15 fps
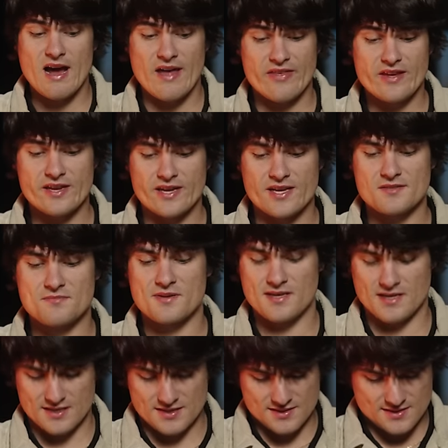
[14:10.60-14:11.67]
Yeah, I think it does
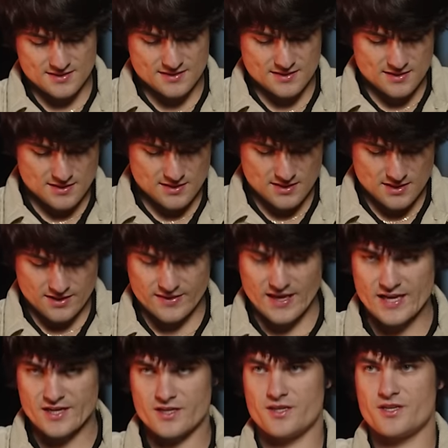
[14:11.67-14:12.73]
because
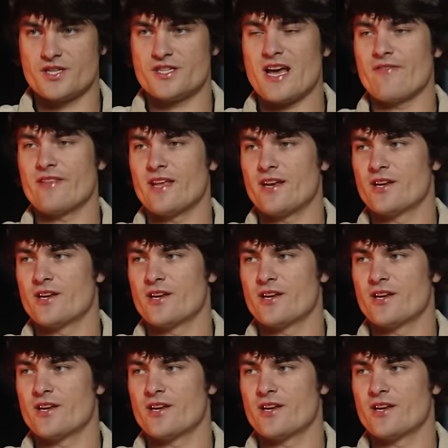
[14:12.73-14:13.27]
that just having